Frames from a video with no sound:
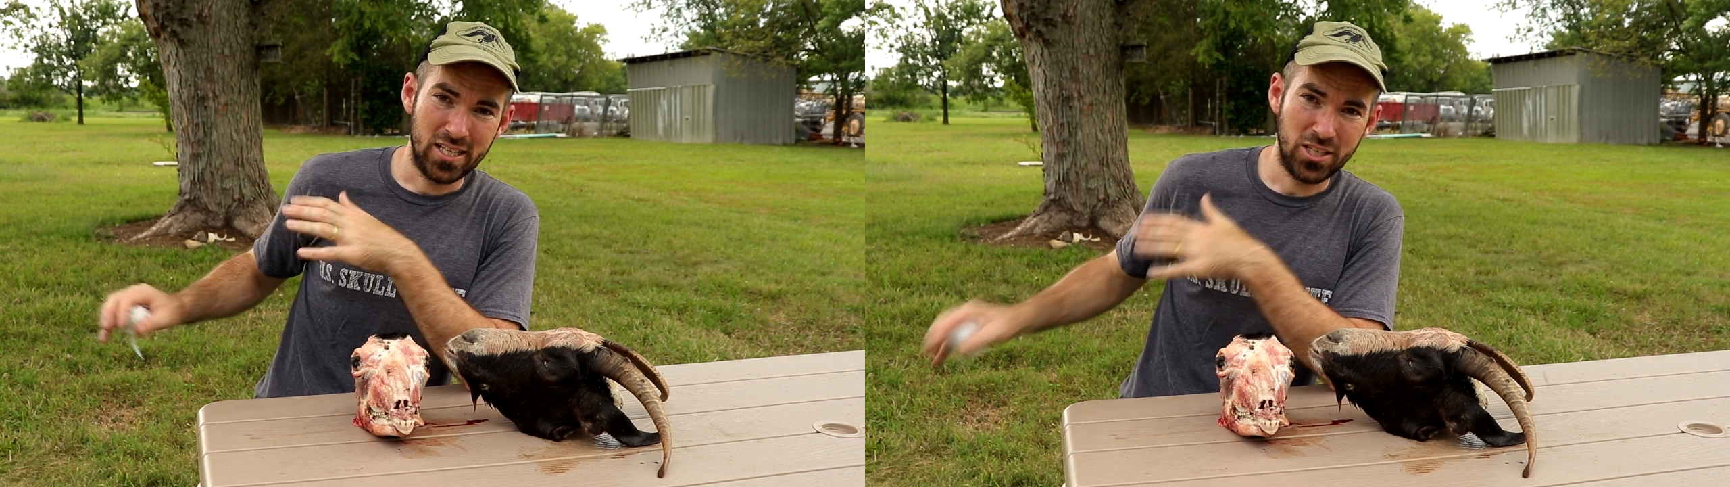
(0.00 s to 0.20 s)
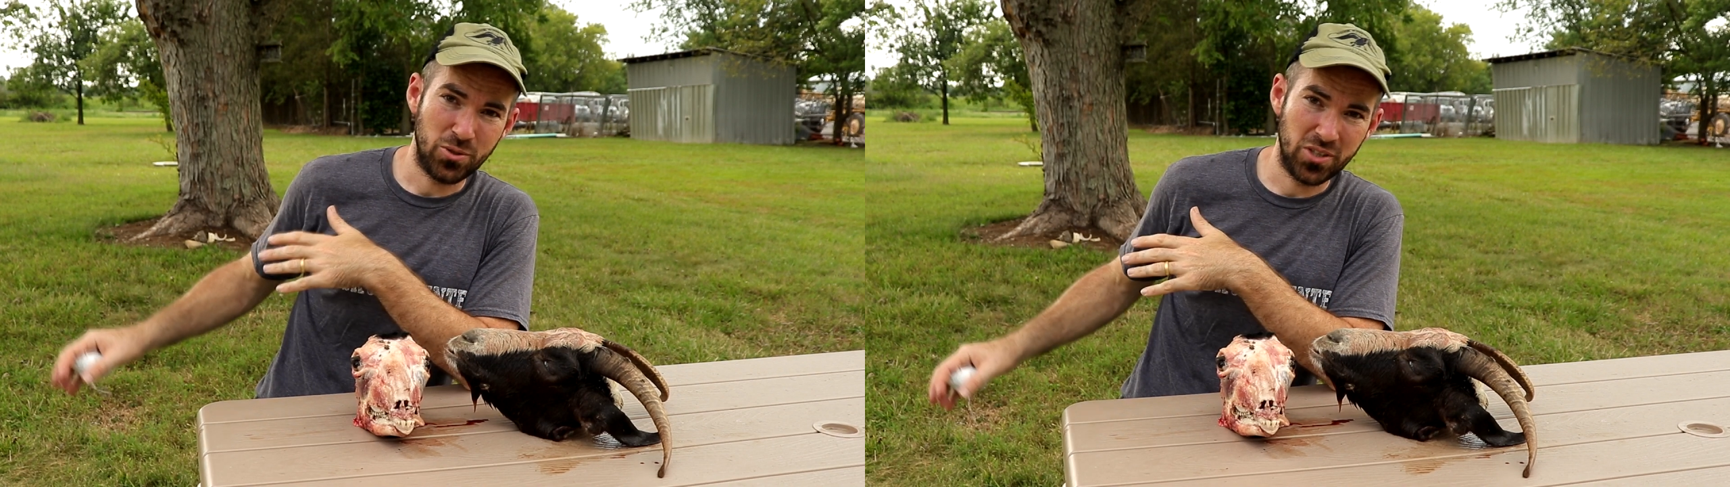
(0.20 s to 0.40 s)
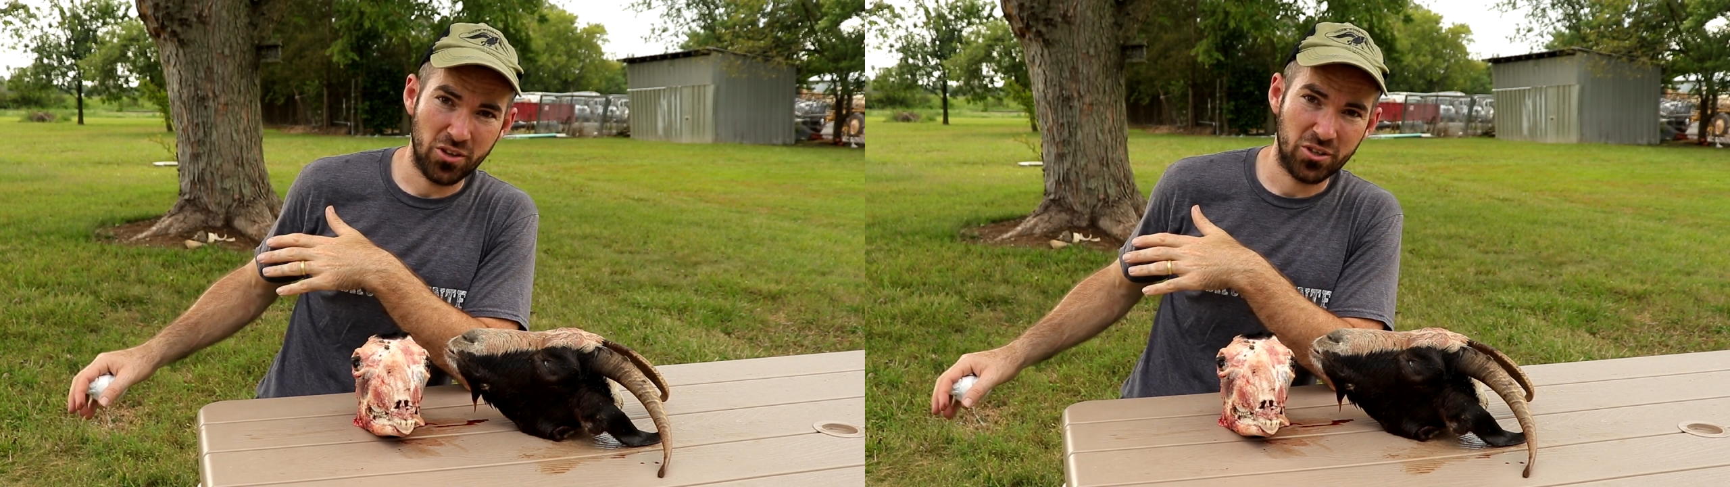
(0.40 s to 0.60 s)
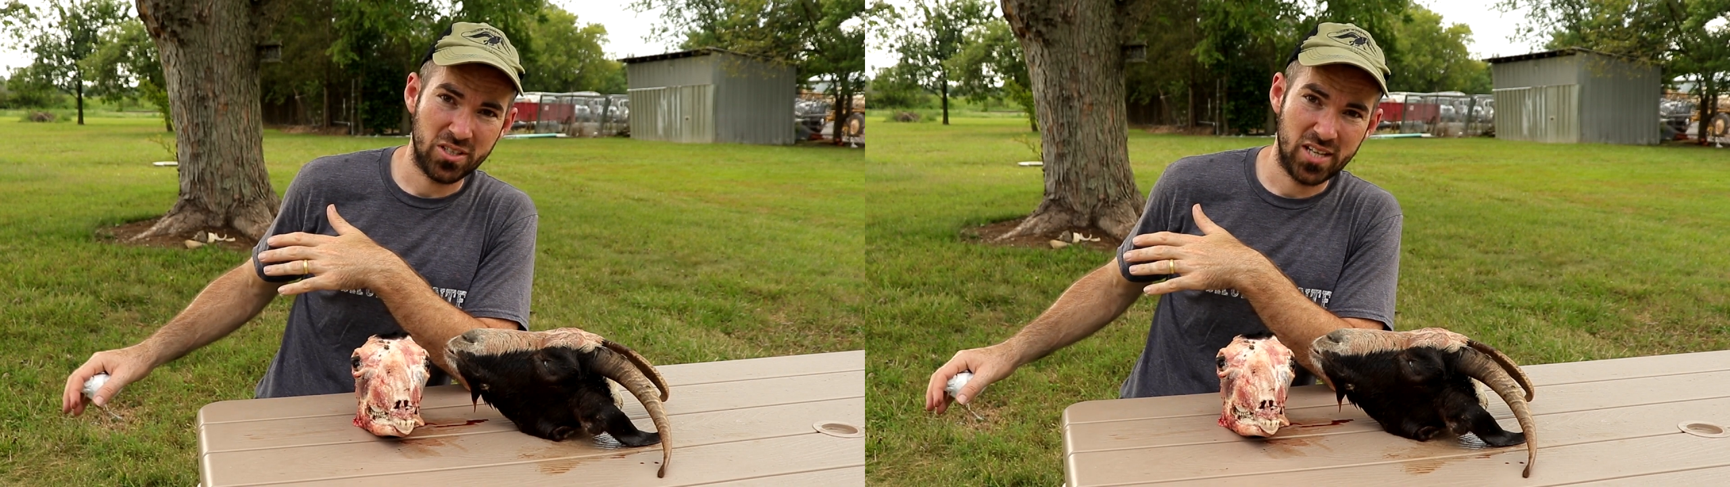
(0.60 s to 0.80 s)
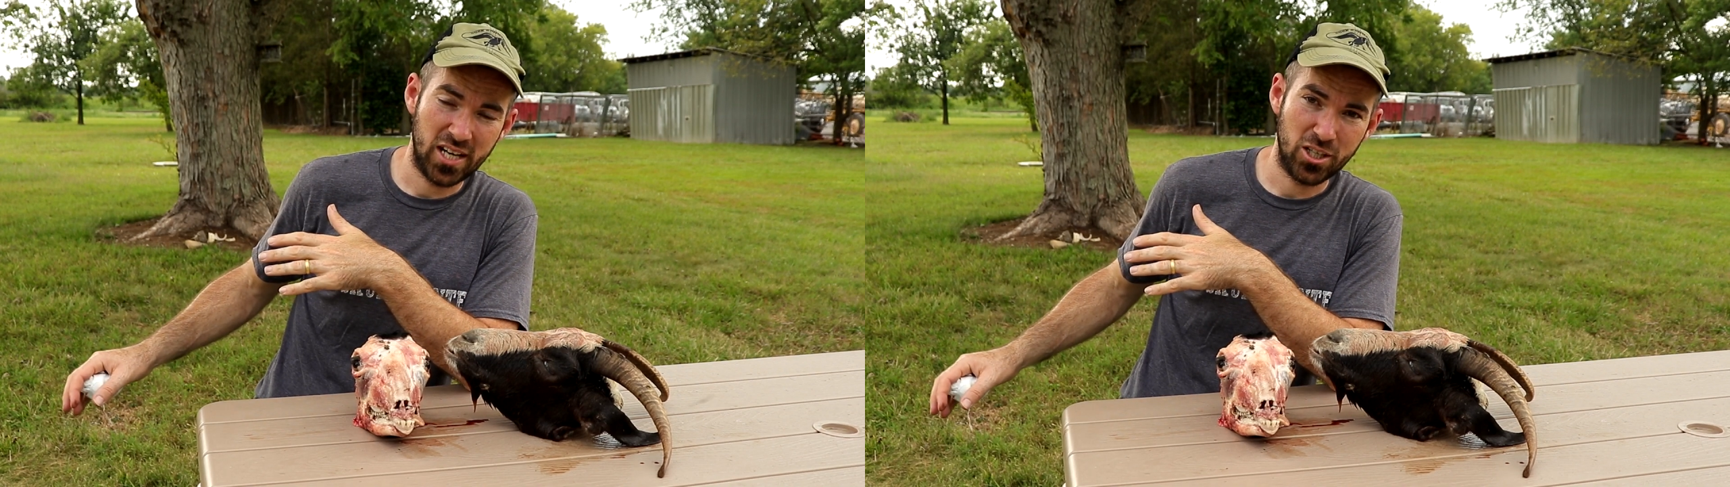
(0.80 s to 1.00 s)
into another
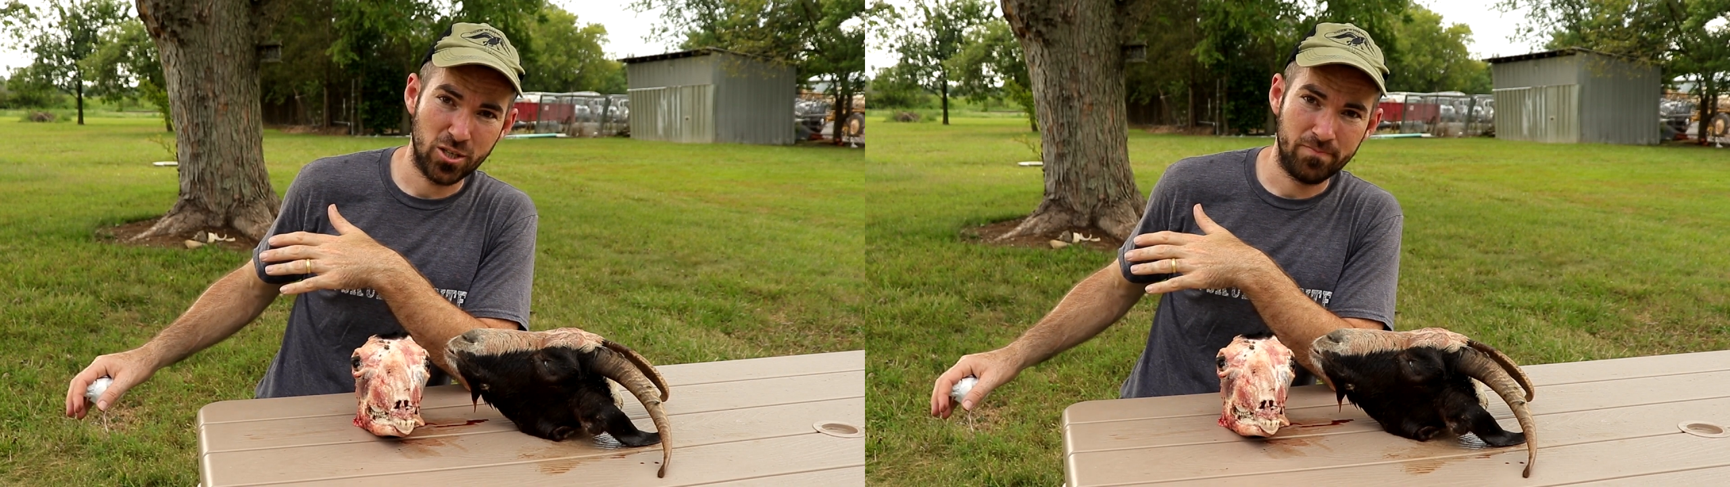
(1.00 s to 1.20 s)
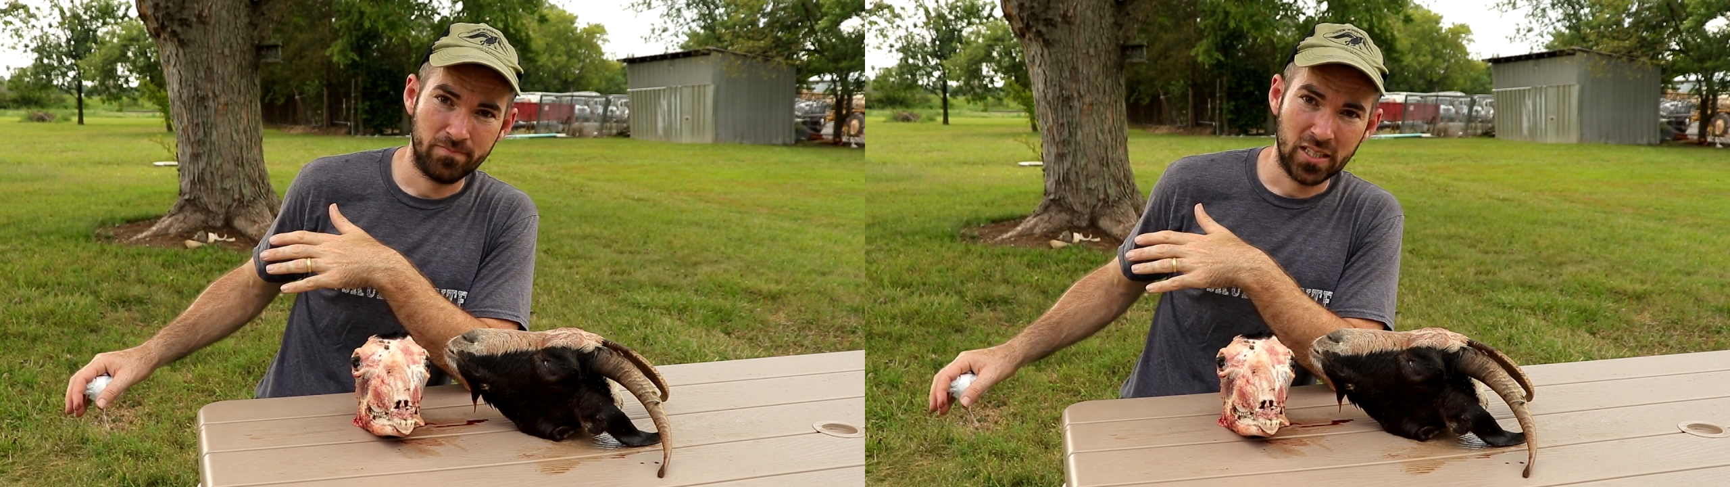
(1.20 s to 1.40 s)
container.